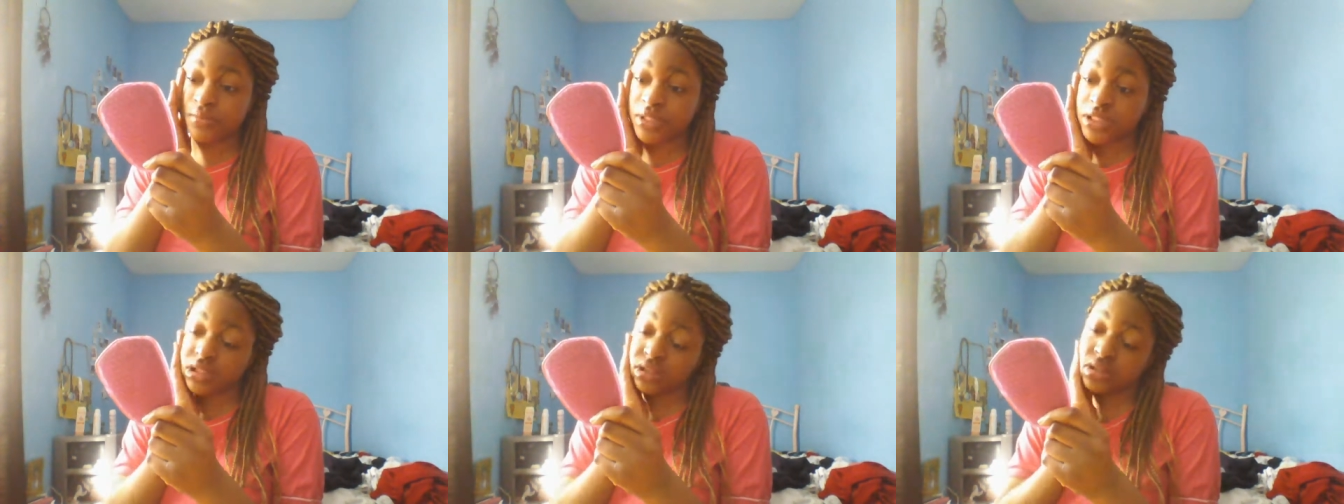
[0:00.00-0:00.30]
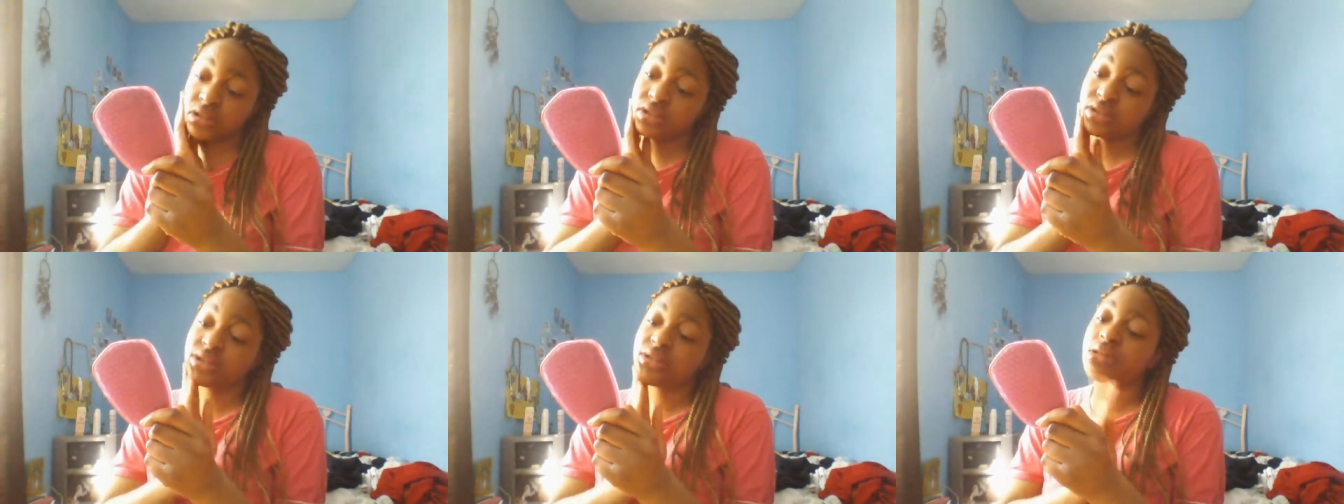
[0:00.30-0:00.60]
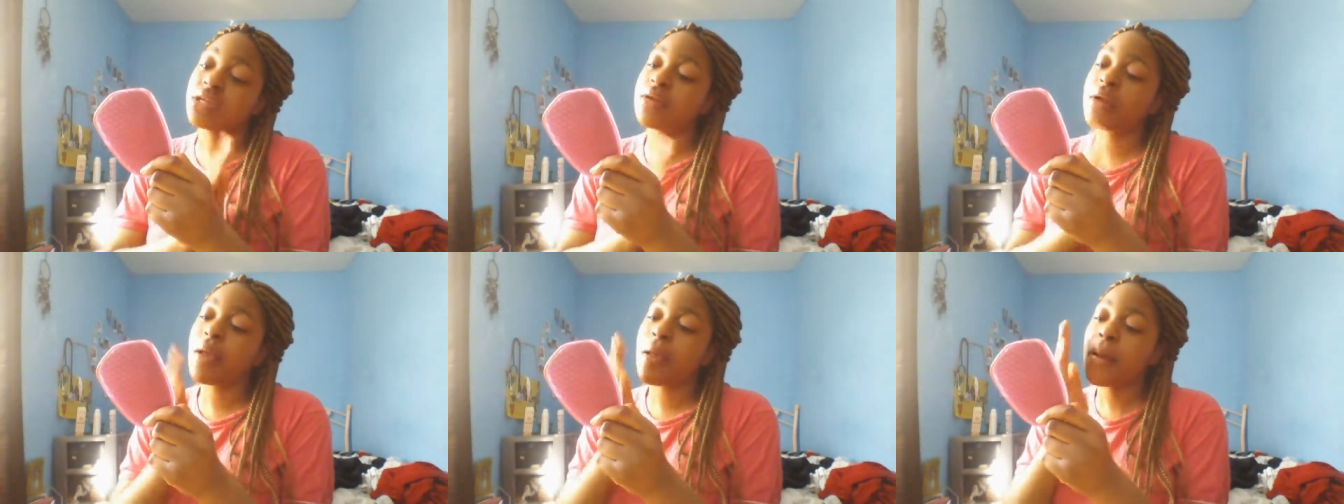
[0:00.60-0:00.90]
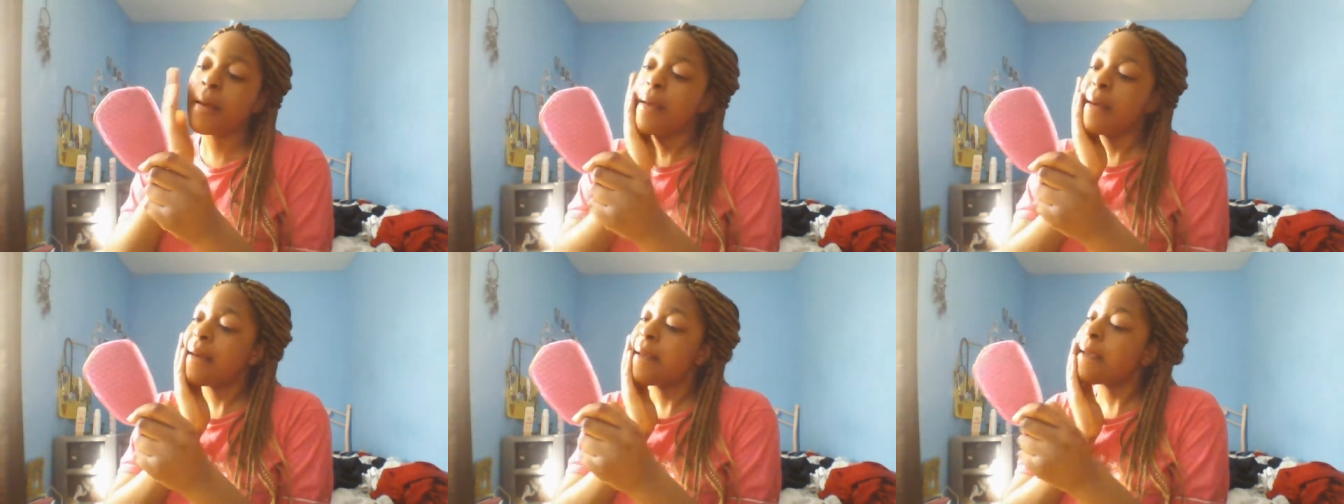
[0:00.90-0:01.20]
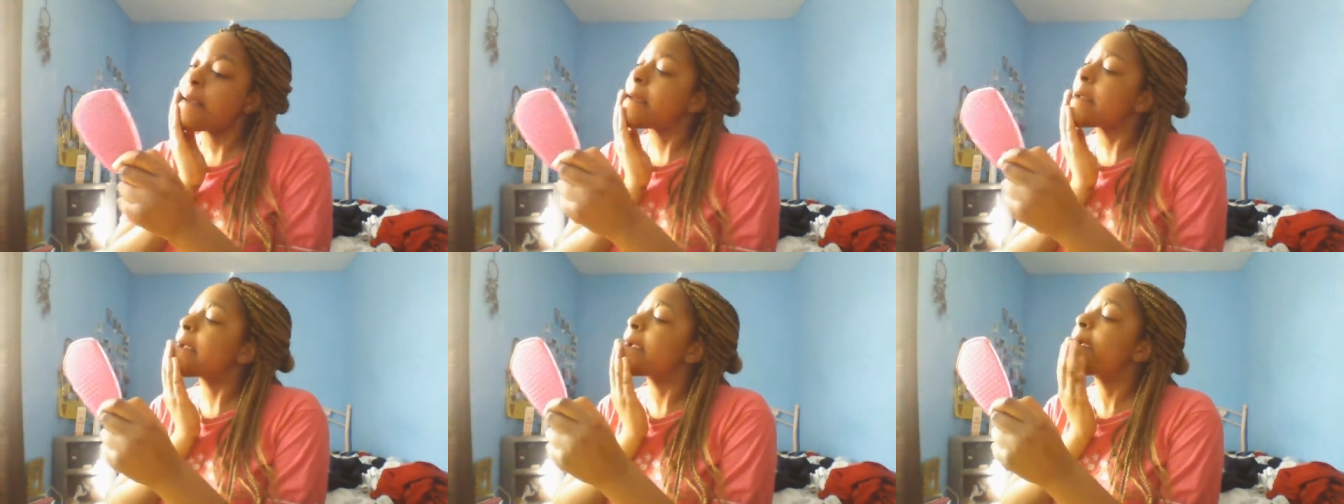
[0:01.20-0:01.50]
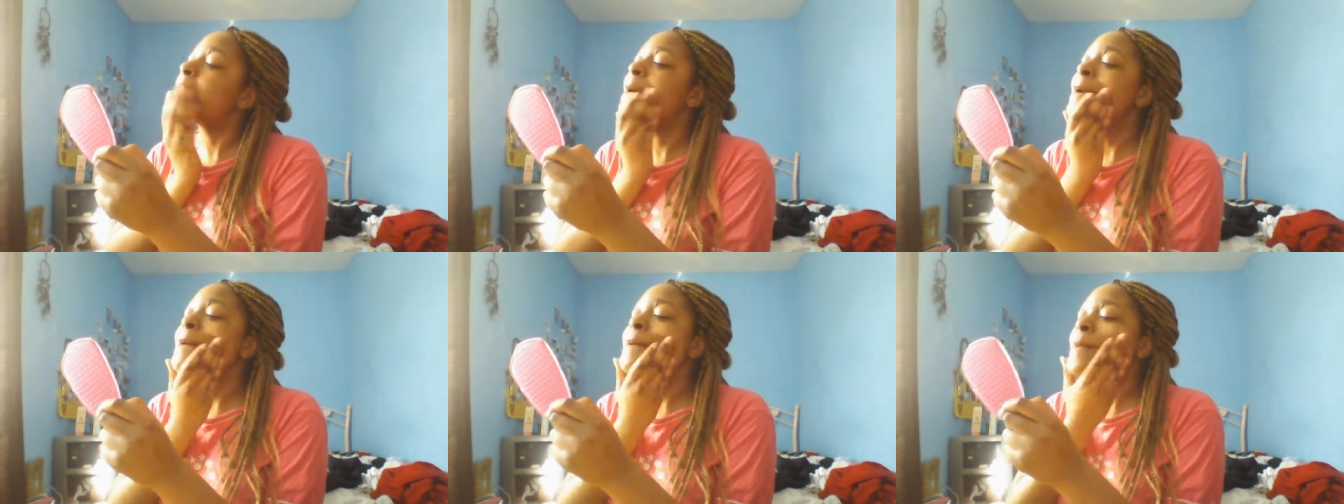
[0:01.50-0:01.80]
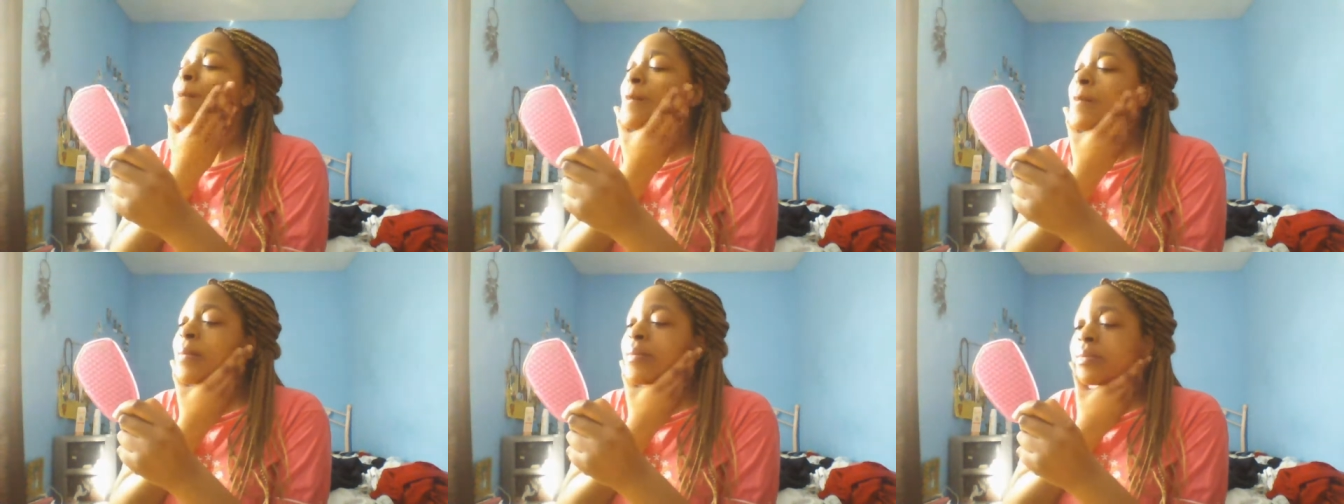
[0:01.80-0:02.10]
trust me.
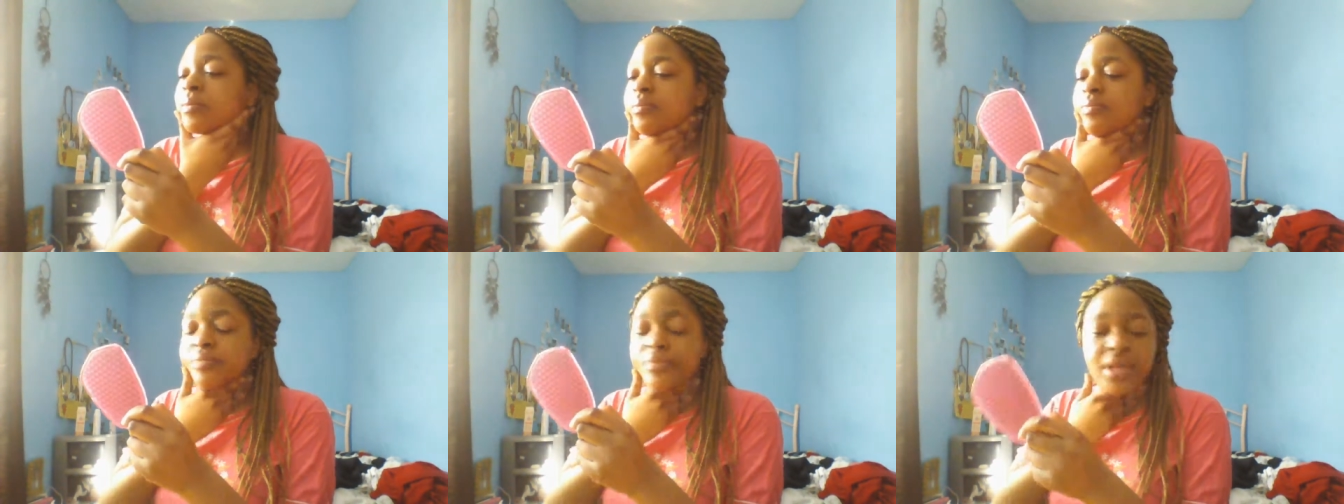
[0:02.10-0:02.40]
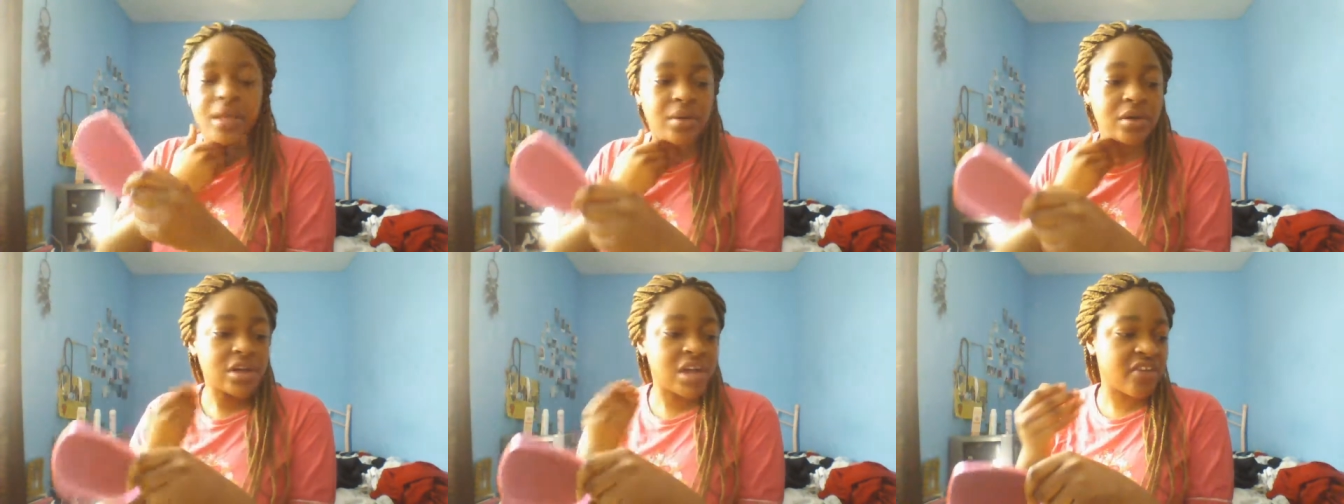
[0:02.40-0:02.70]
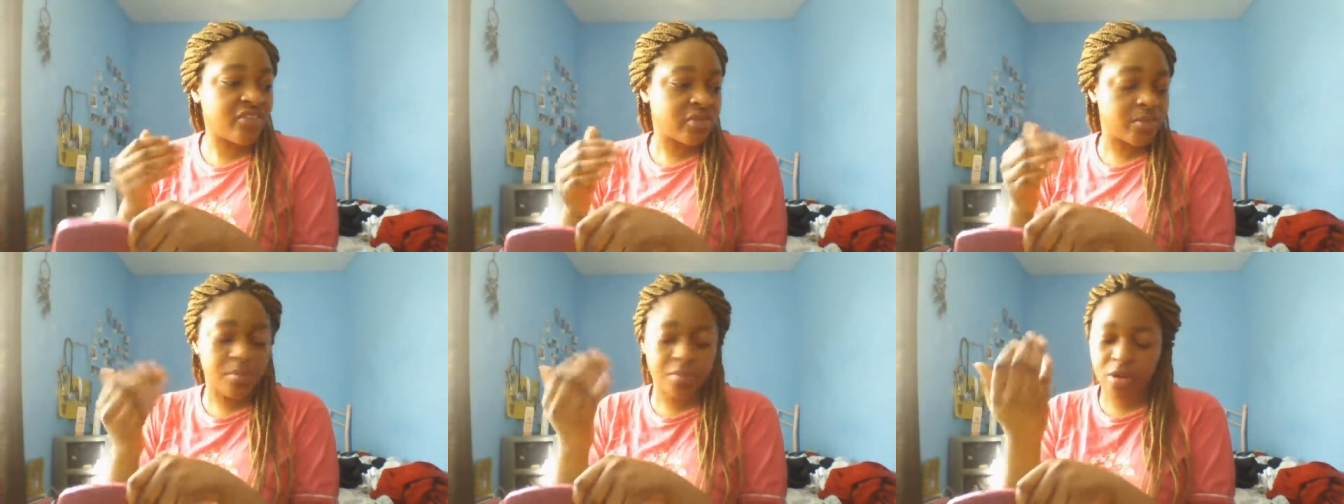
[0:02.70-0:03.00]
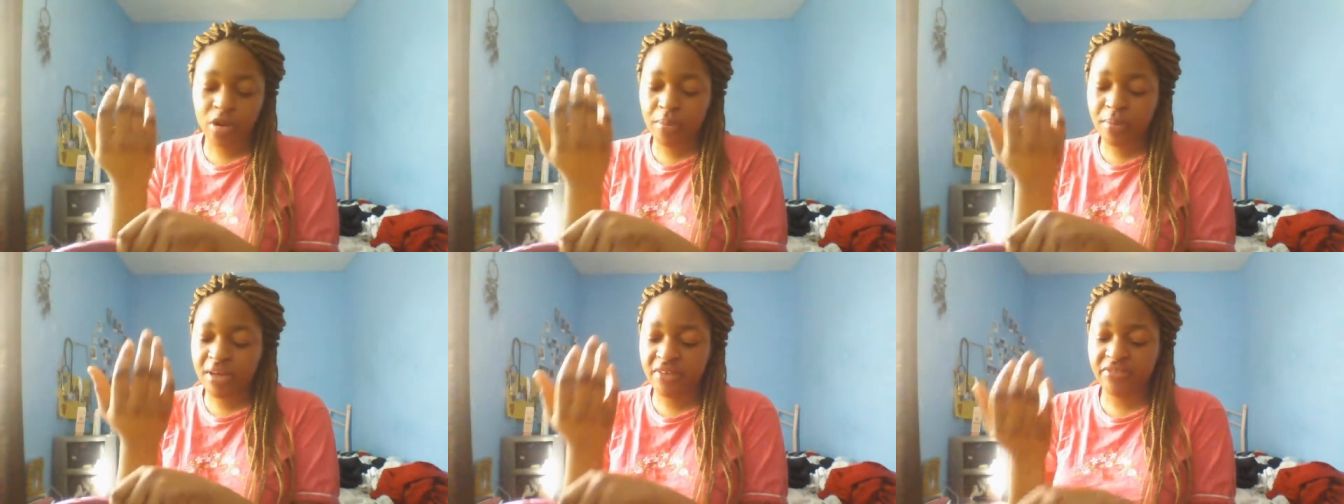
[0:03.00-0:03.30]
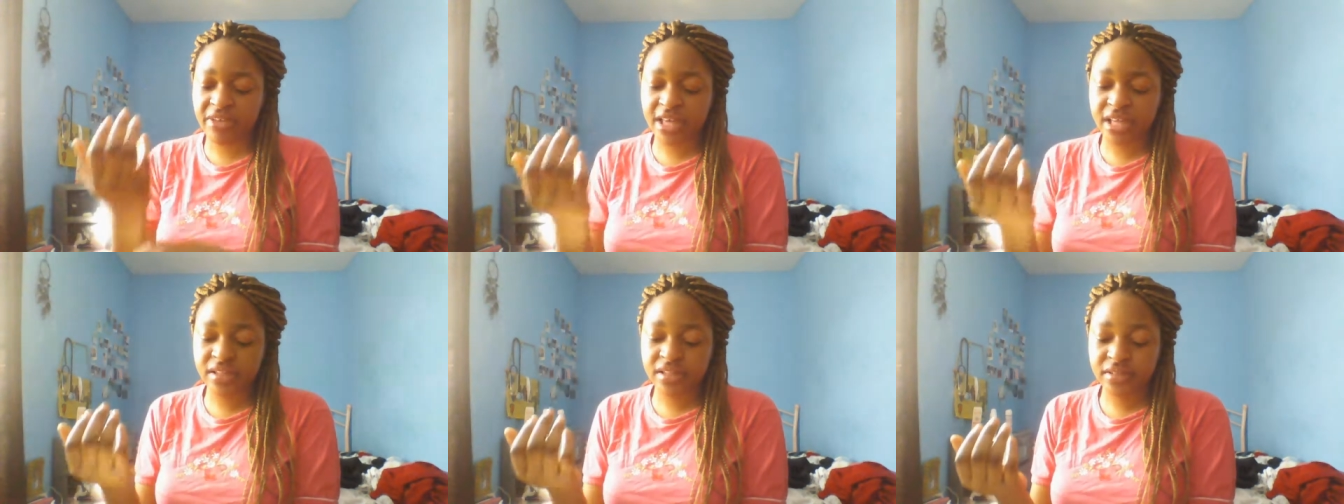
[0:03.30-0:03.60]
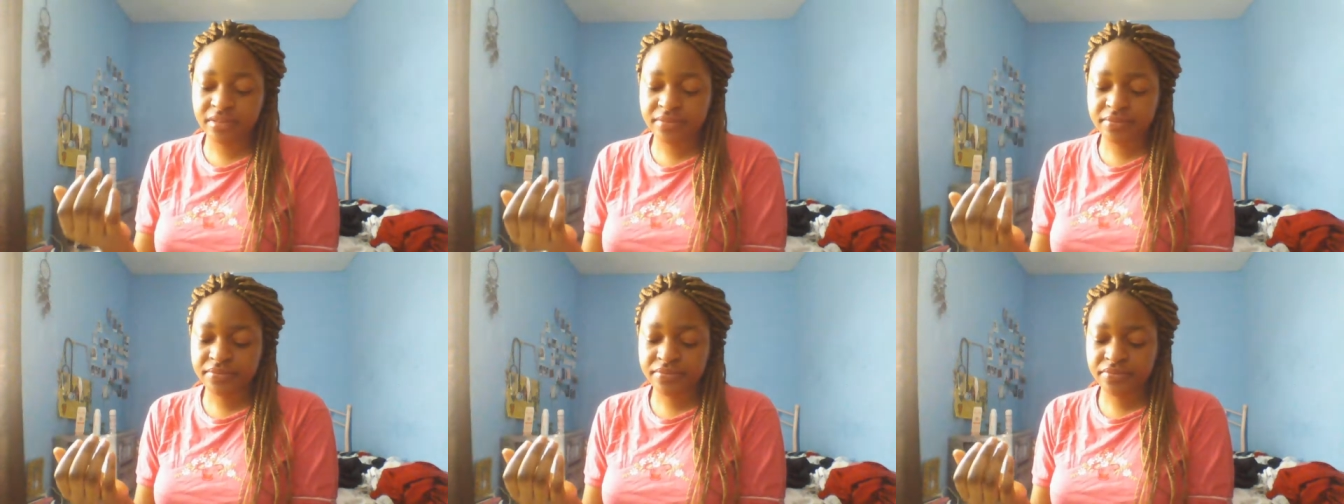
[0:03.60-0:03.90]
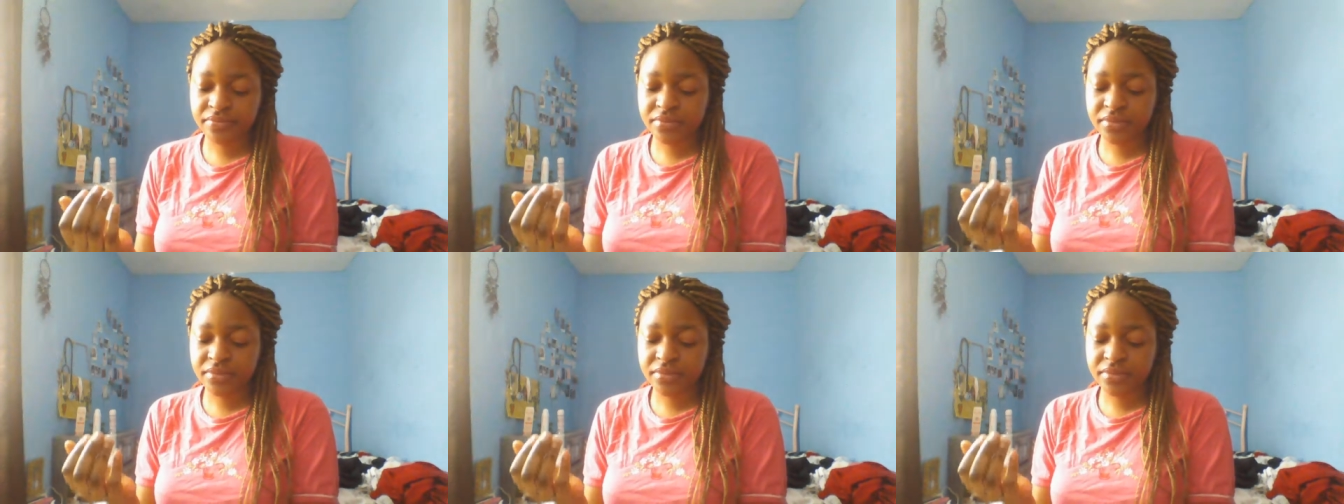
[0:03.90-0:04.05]
Um, I'm gonna have to block my face.